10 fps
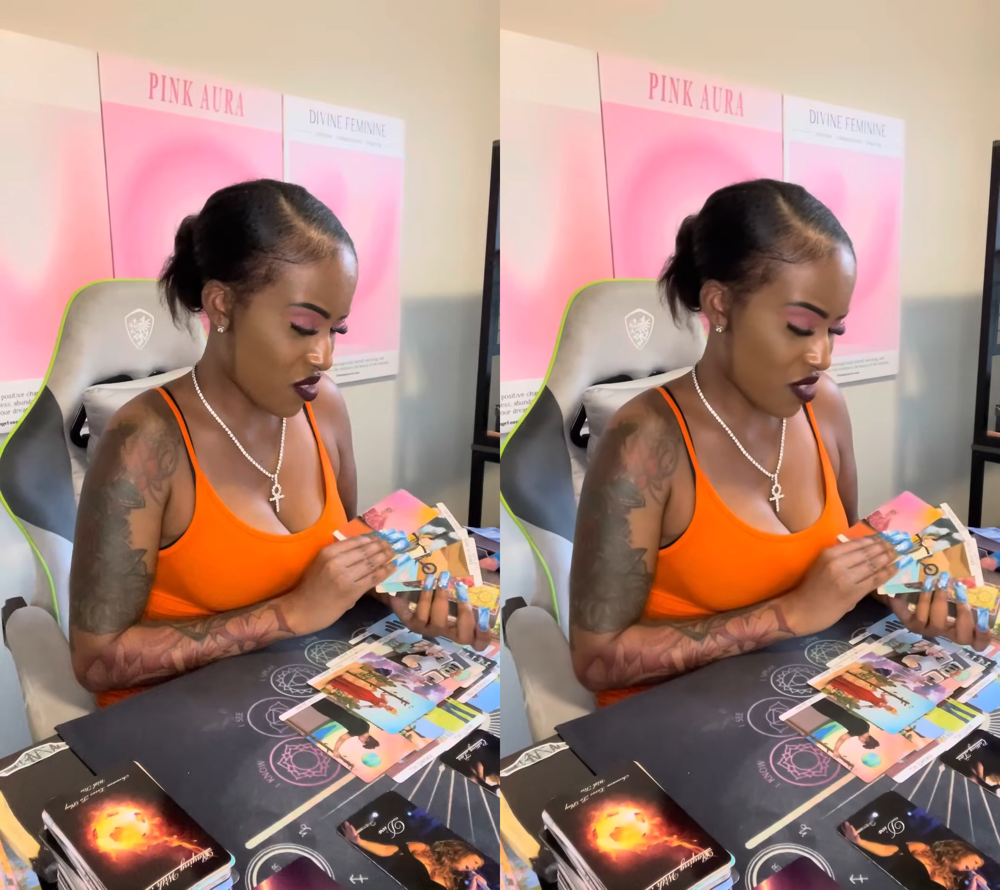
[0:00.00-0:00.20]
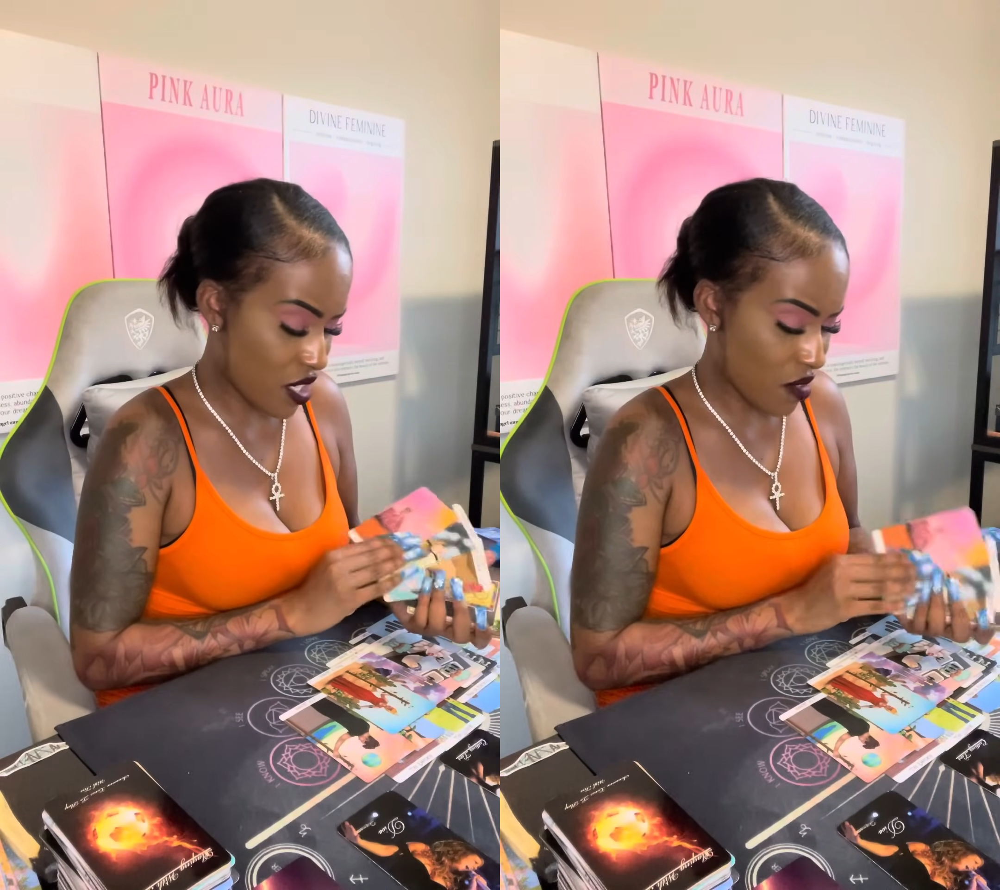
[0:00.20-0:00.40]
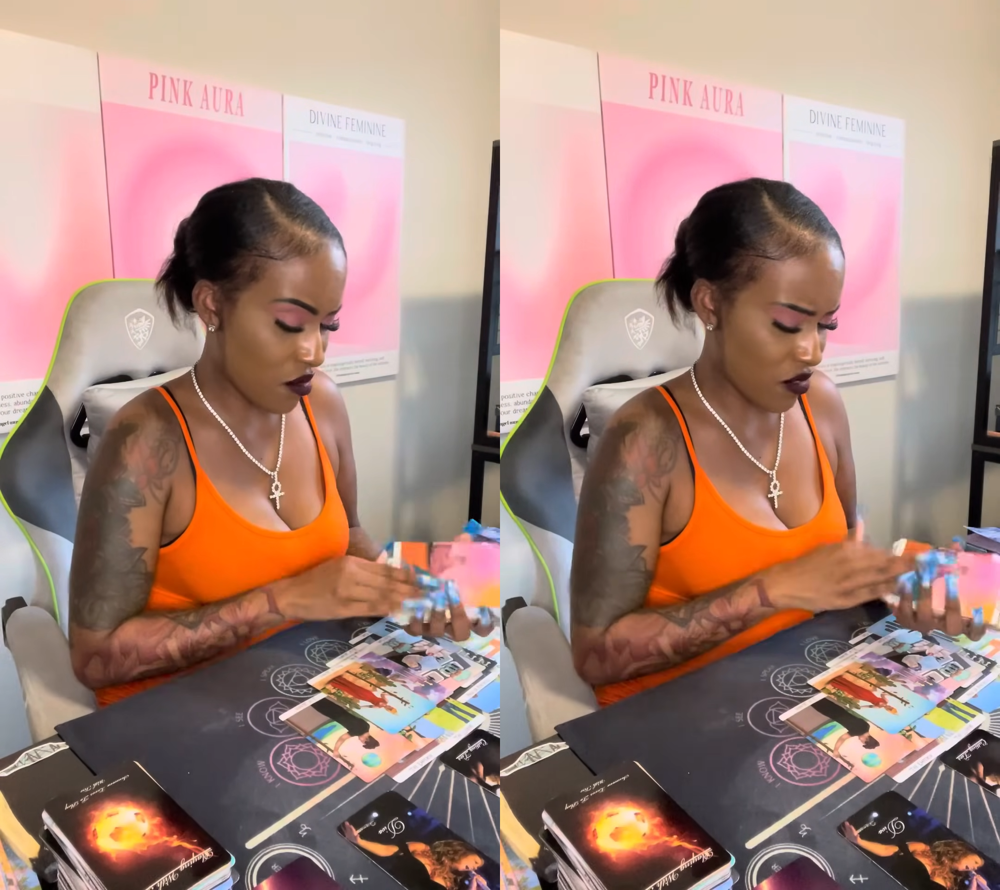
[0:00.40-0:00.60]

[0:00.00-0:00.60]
three of cups